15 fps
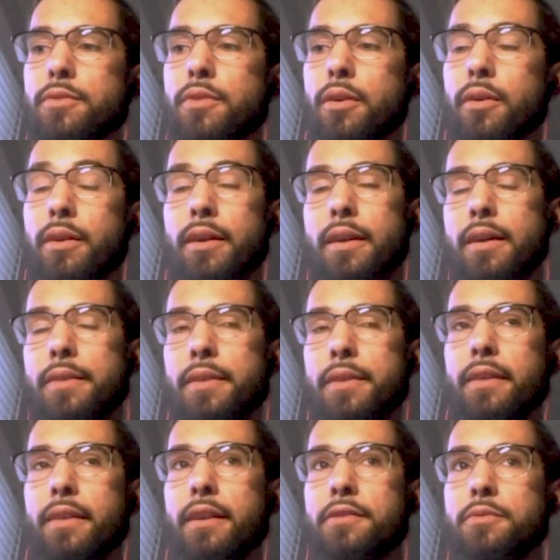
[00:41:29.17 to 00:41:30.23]
So I
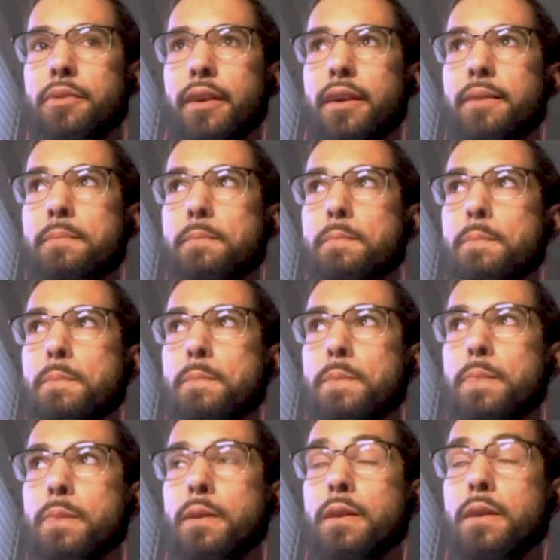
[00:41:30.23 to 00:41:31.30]
think that it's really
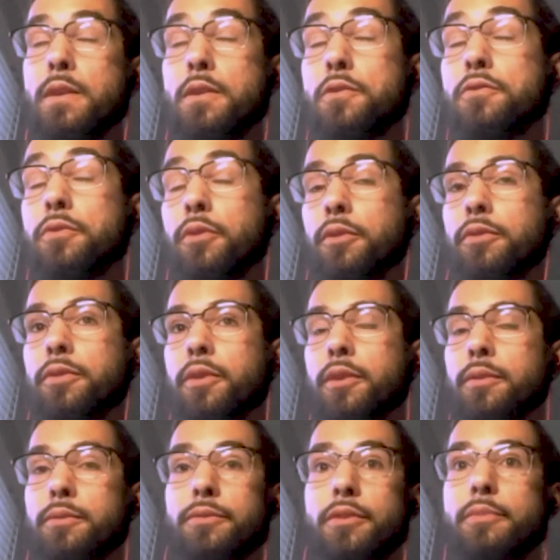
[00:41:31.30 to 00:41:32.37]
useful
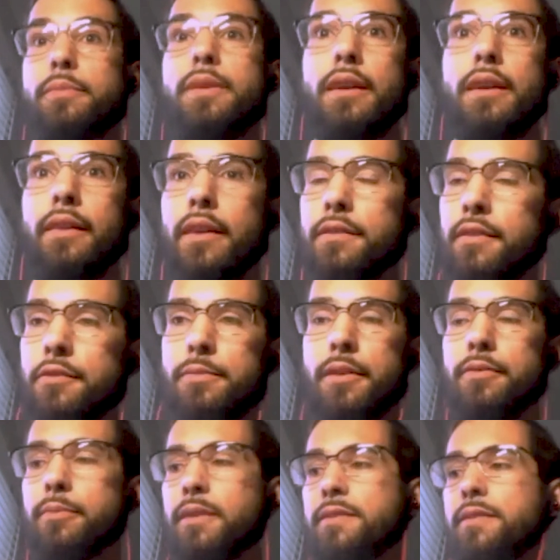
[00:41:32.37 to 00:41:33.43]
for me, at least, I'll
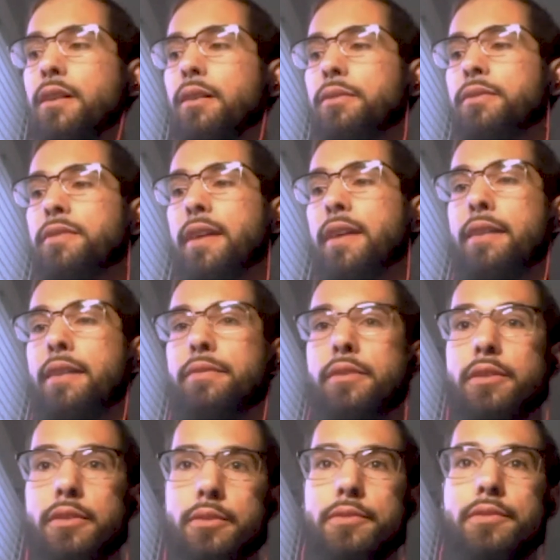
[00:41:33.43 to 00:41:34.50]
speak for myself, to have
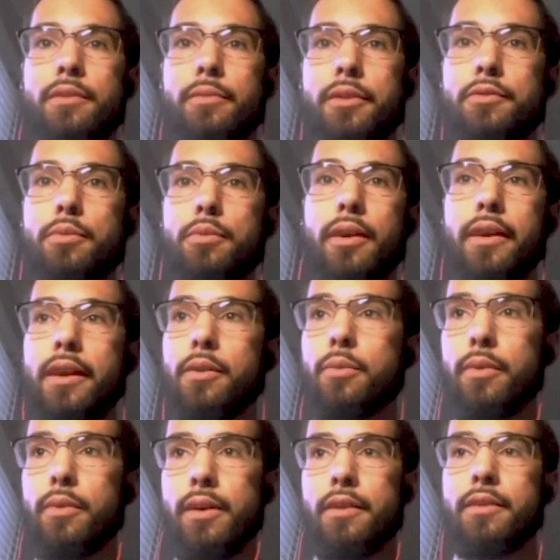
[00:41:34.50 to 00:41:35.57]
you as someone who's
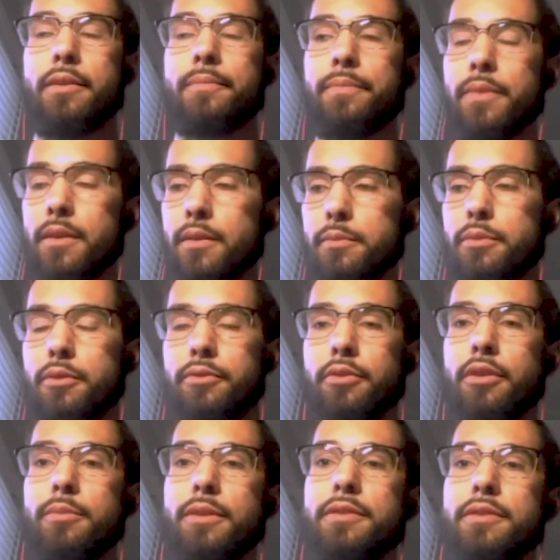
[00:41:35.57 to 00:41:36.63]
working with
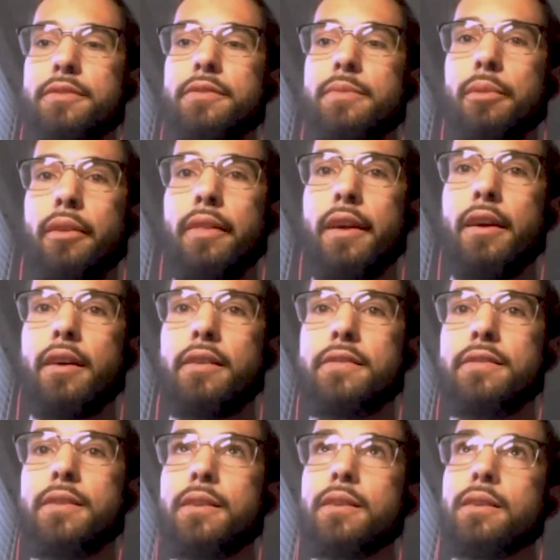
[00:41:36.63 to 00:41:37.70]
performers, people in the
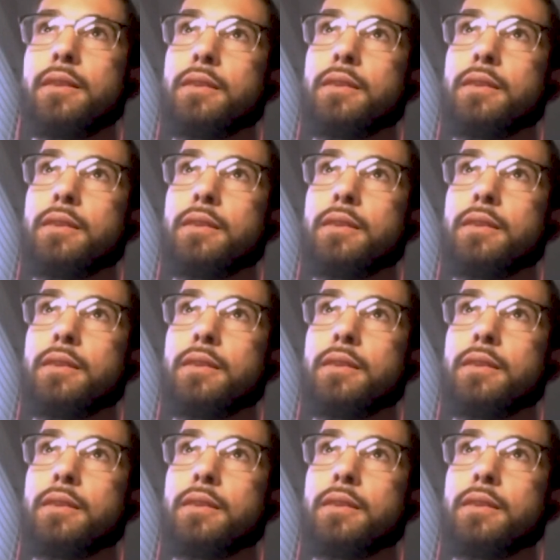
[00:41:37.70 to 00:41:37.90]
arts,